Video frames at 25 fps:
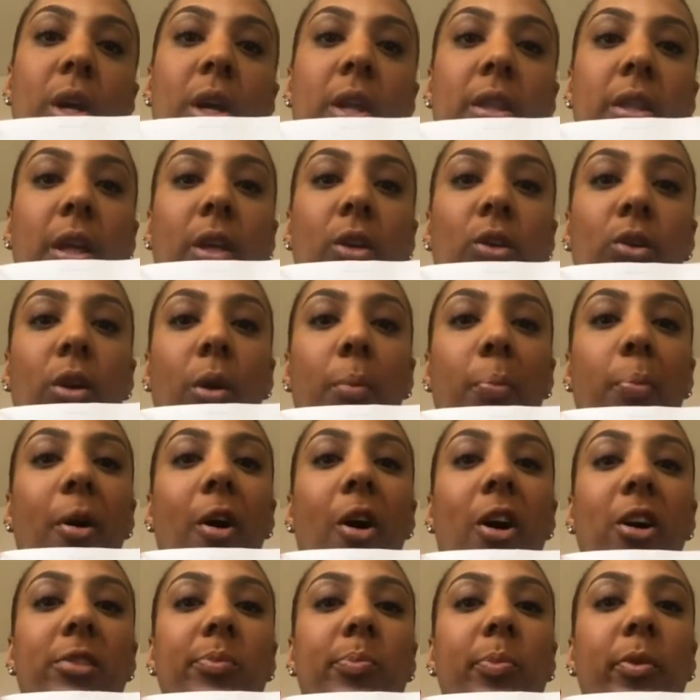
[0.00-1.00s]
They look at
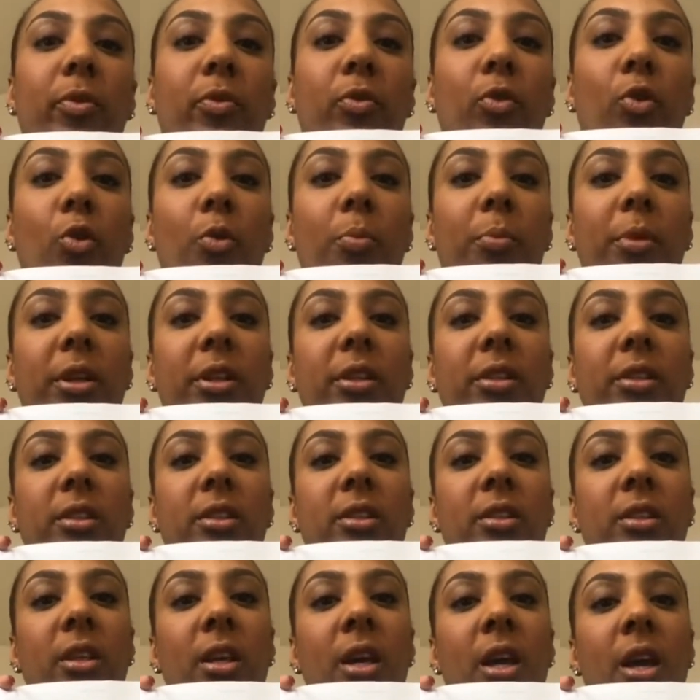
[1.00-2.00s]
past
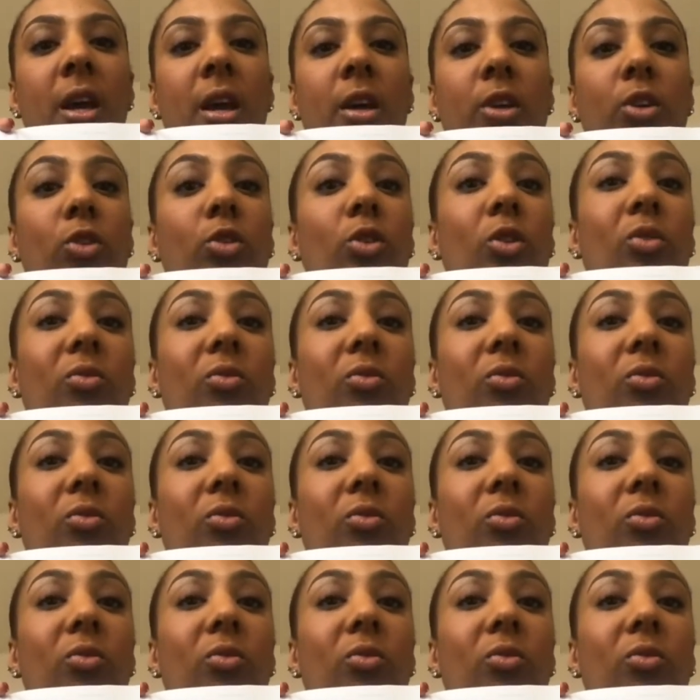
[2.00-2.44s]
performance. You